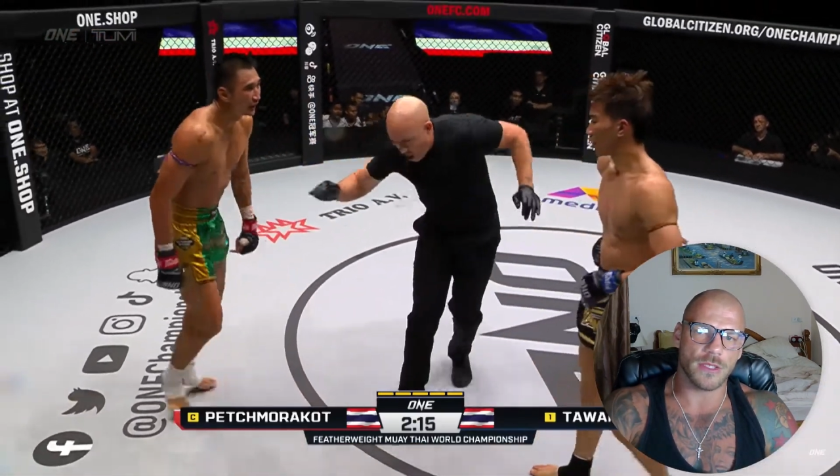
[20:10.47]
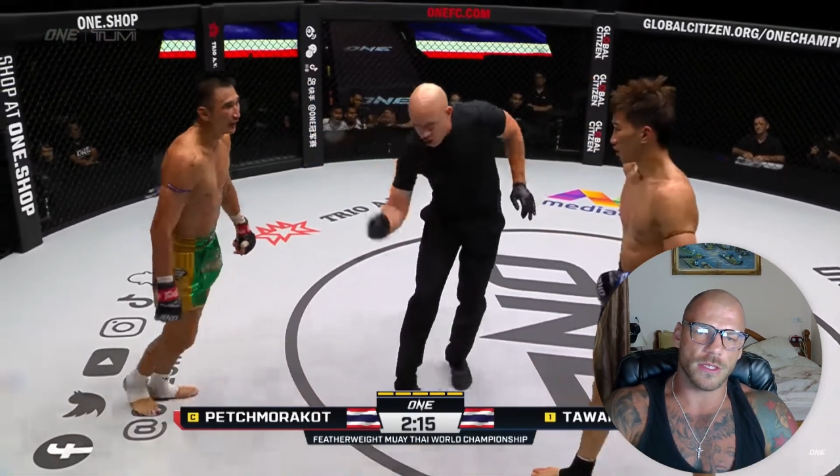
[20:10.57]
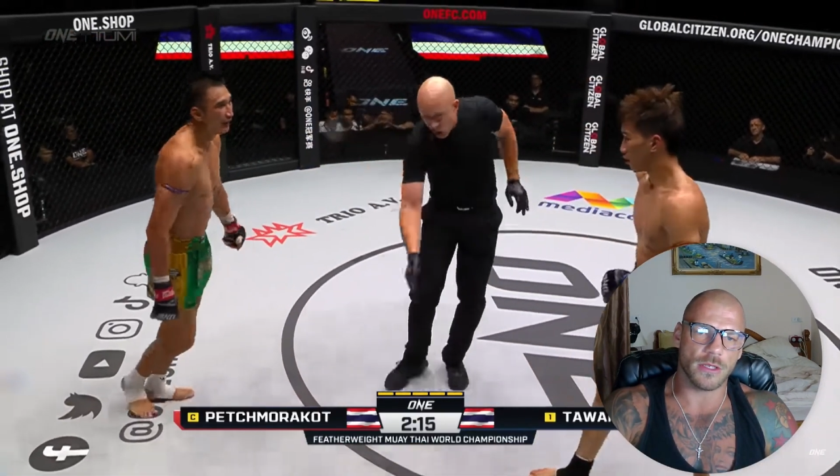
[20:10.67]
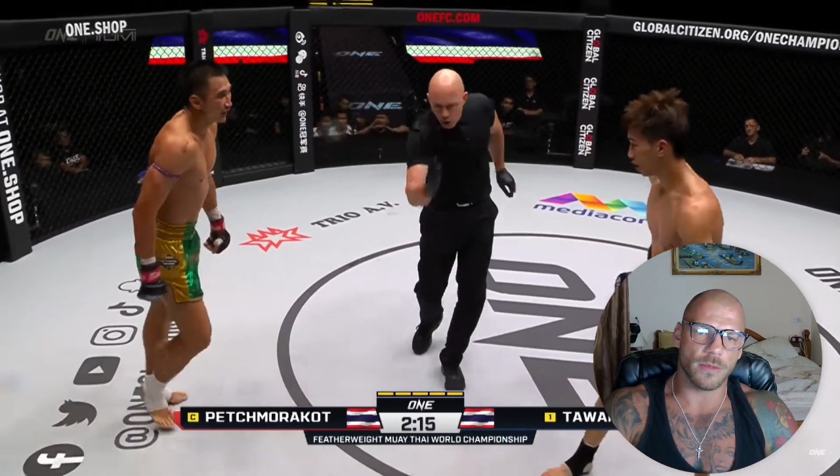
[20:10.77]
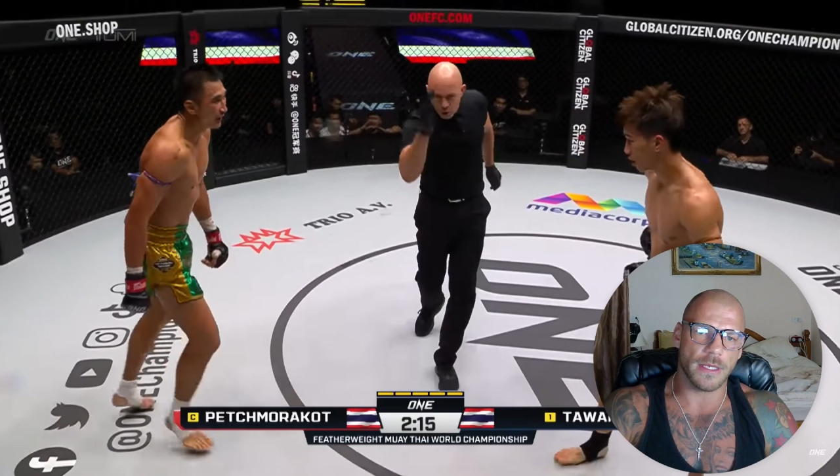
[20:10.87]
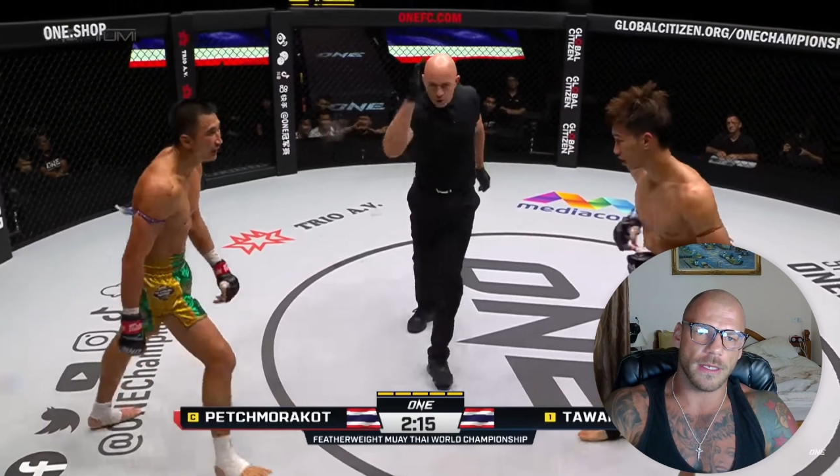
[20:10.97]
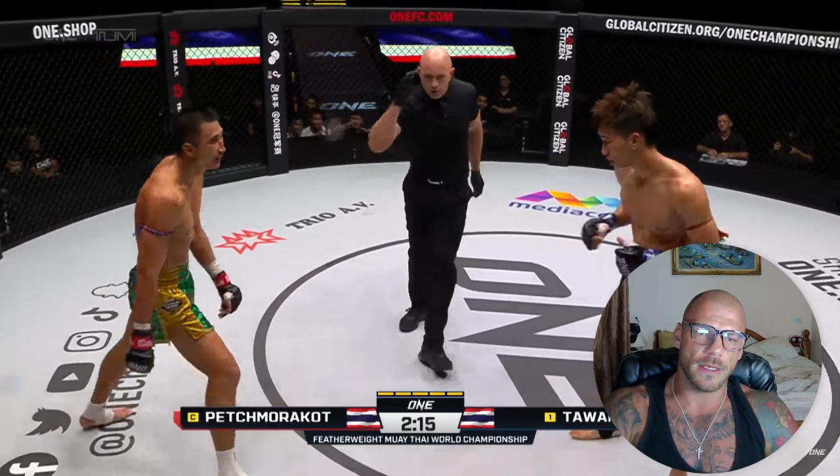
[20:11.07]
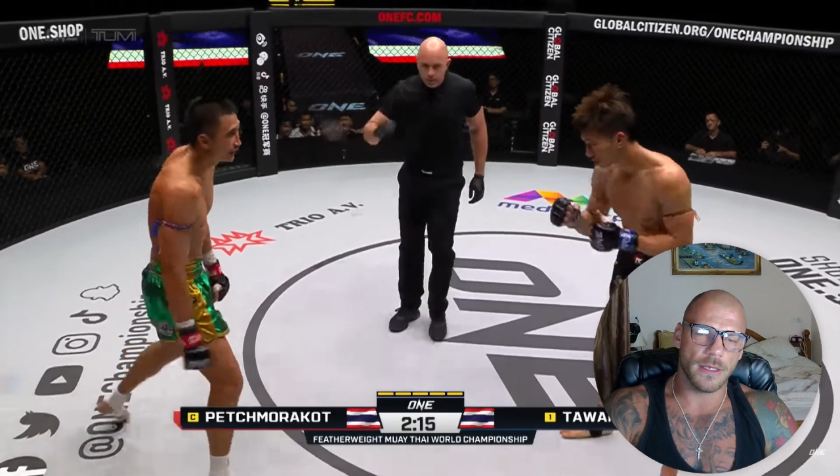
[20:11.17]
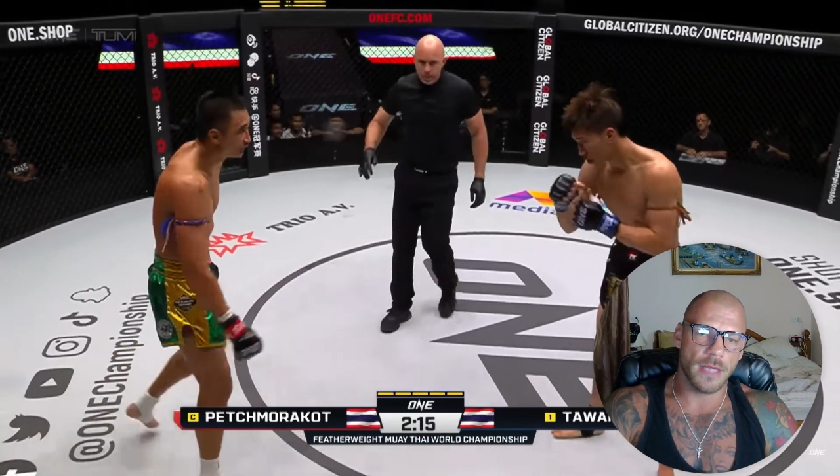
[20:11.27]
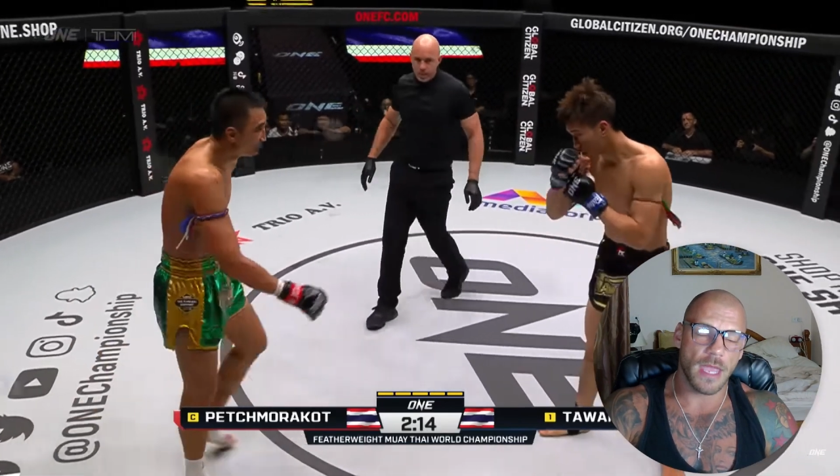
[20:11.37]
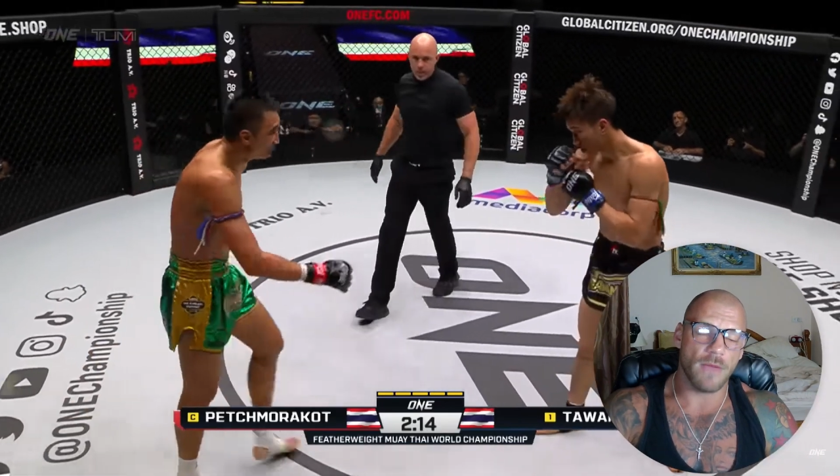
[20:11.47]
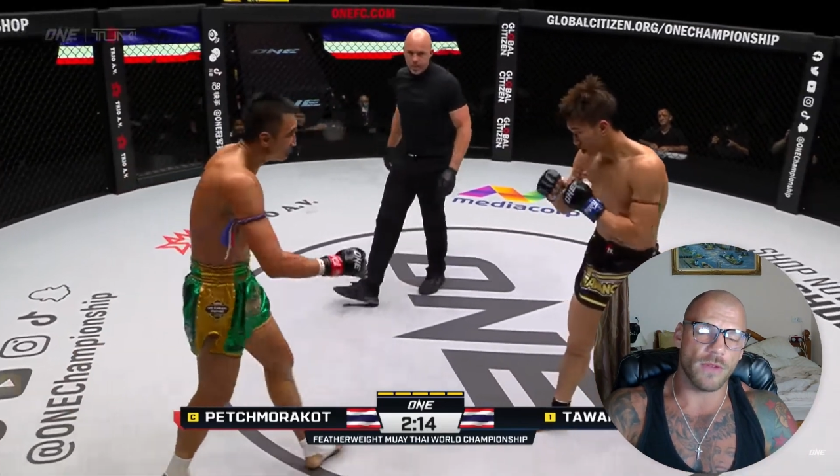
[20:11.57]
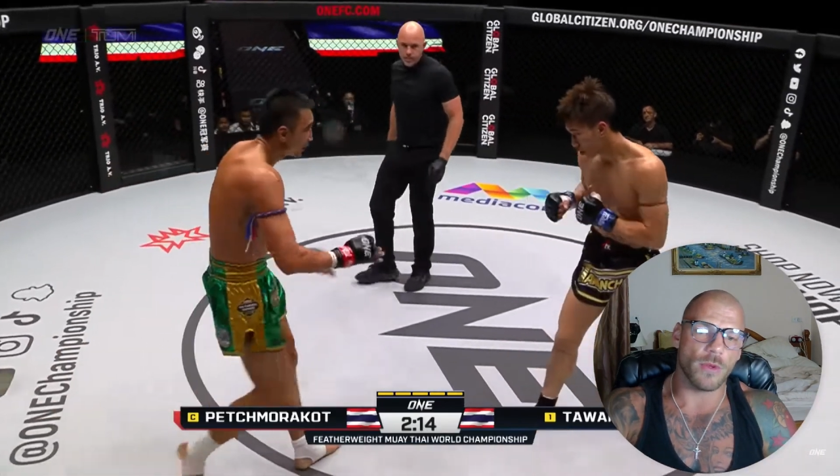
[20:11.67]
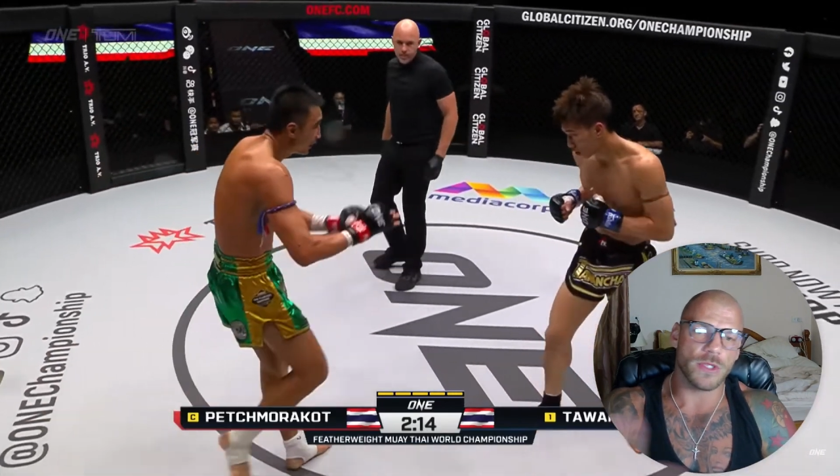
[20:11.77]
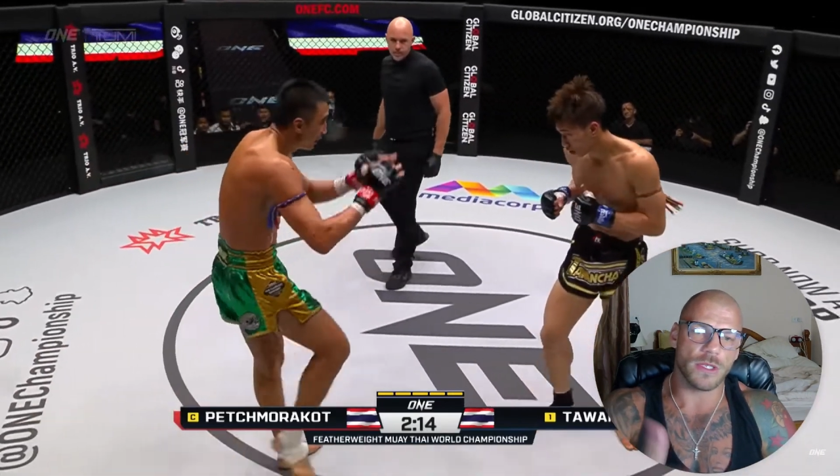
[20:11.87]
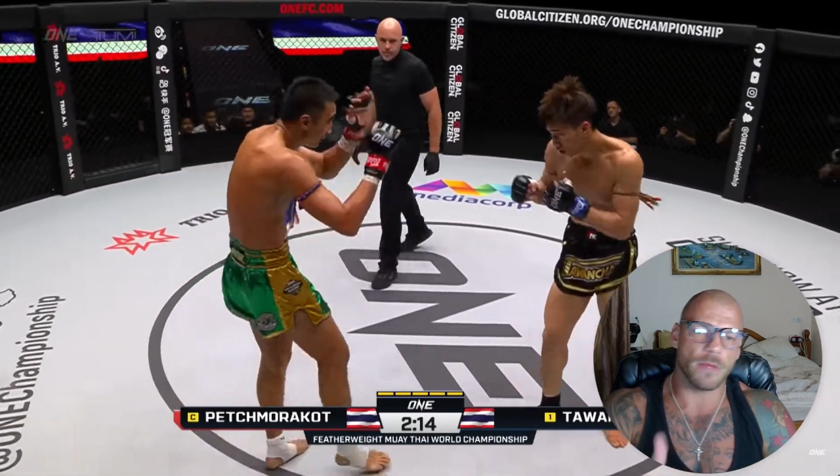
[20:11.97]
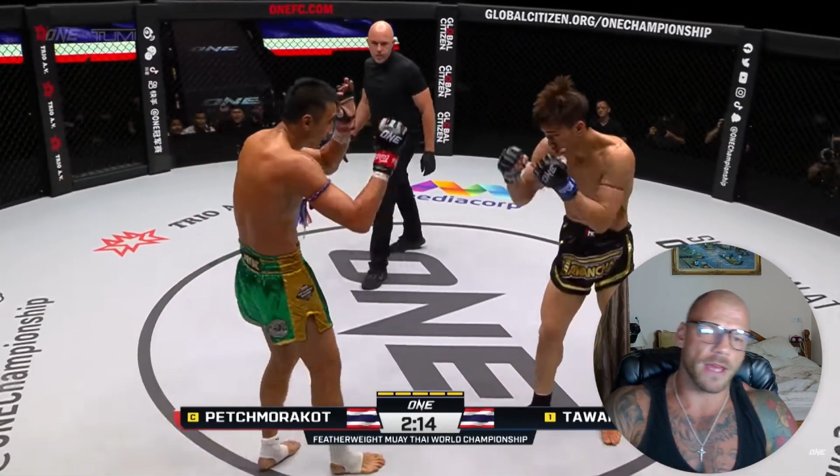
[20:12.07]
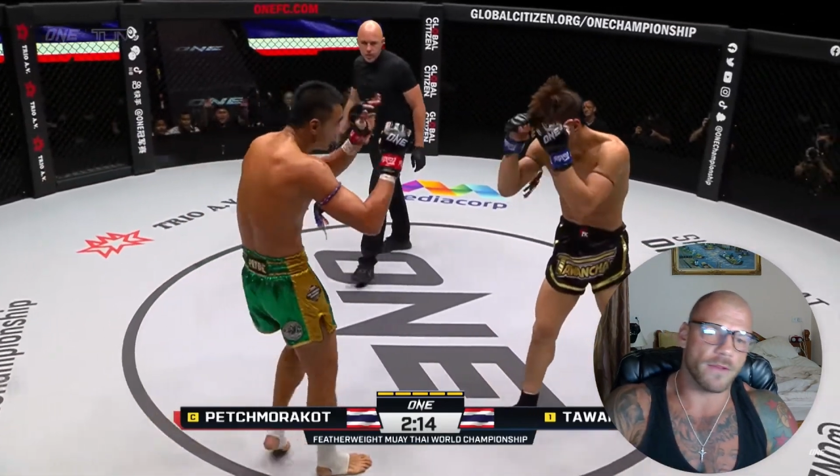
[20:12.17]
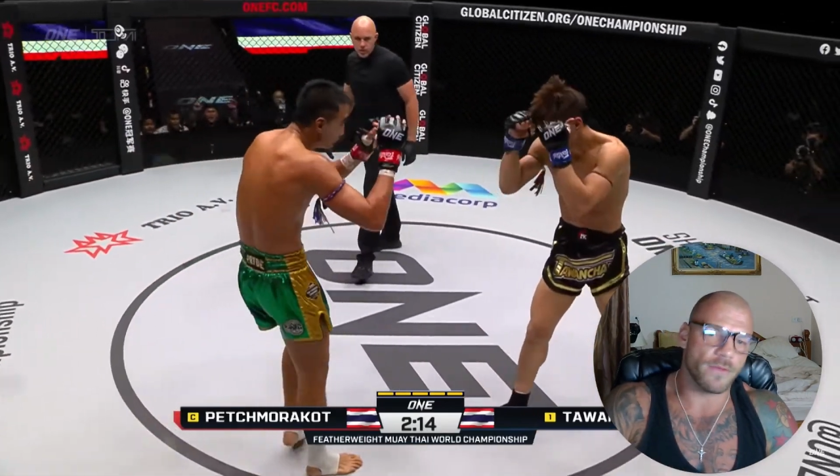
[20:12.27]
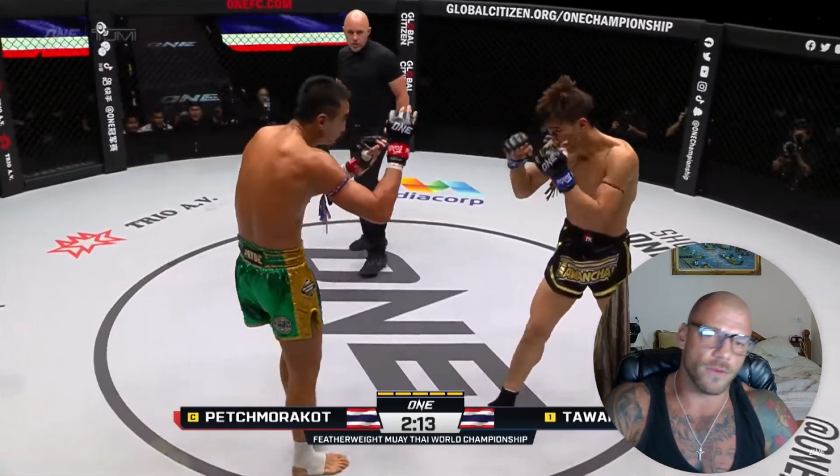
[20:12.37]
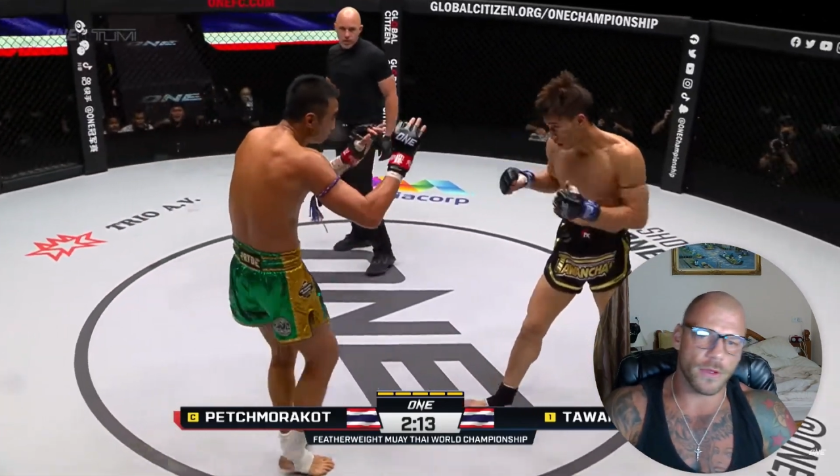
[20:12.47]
a little bit, even though he's on a back foot.